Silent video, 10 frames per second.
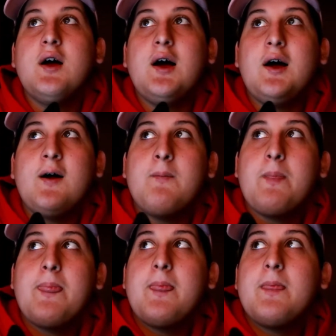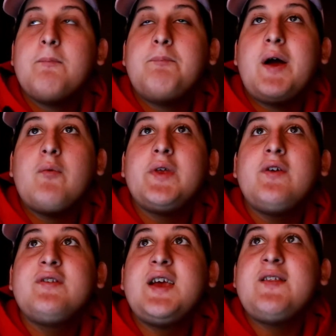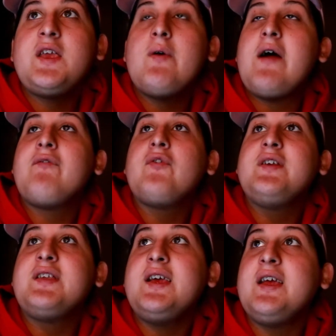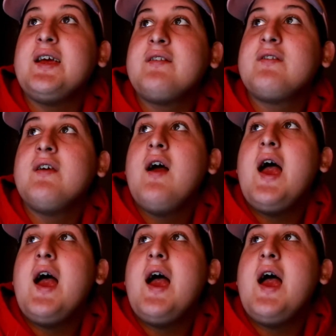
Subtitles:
But when you say that you have free tickets